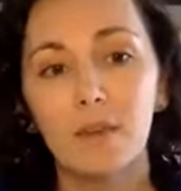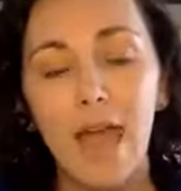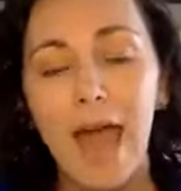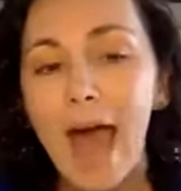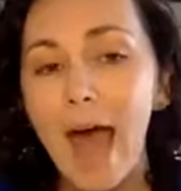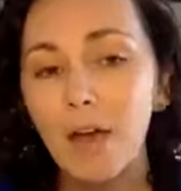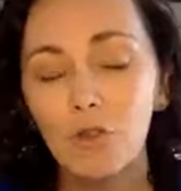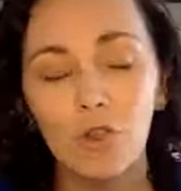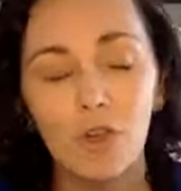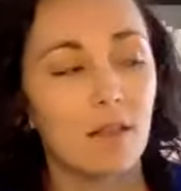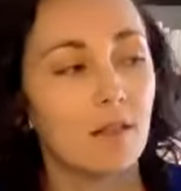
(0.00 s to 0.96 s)

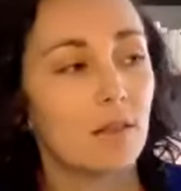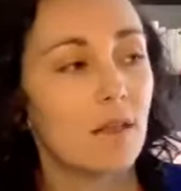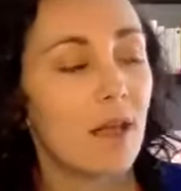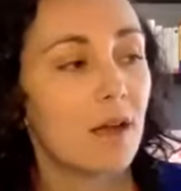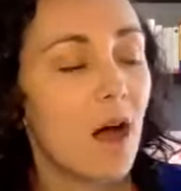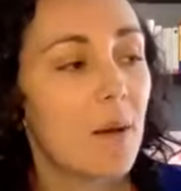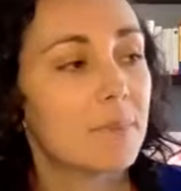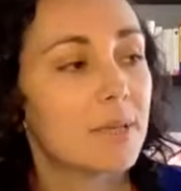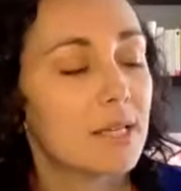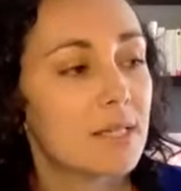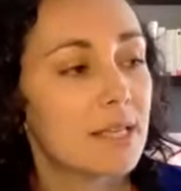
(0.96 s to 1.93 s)
cash and
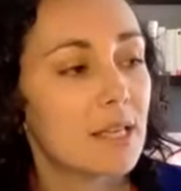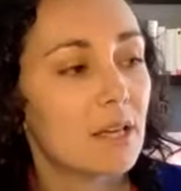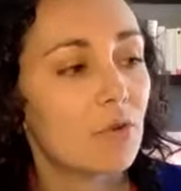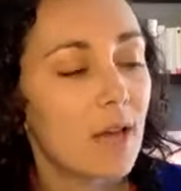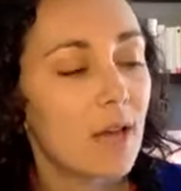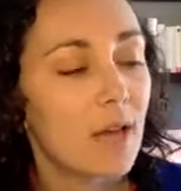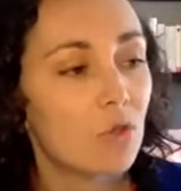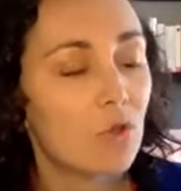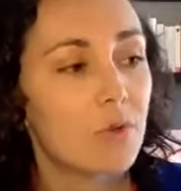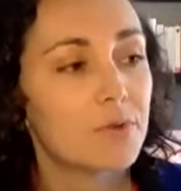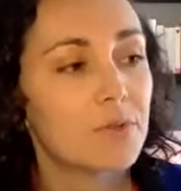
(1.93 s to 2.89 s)
competencies and
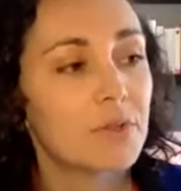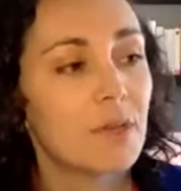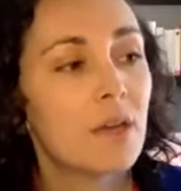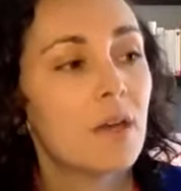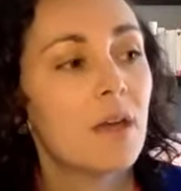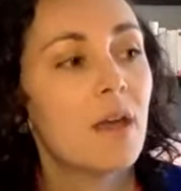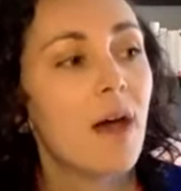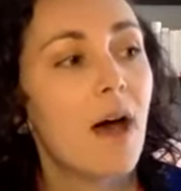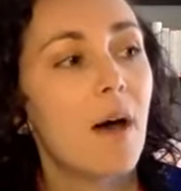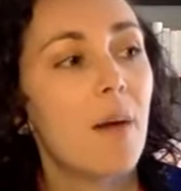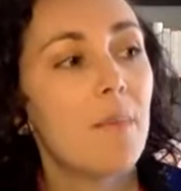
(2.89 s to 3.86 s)
credentials.
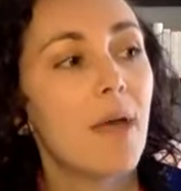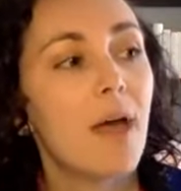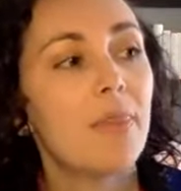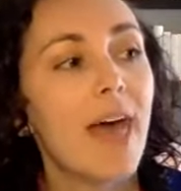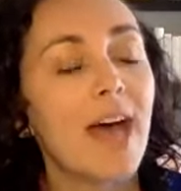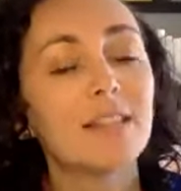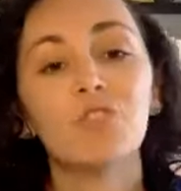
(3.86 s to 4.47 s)
And that's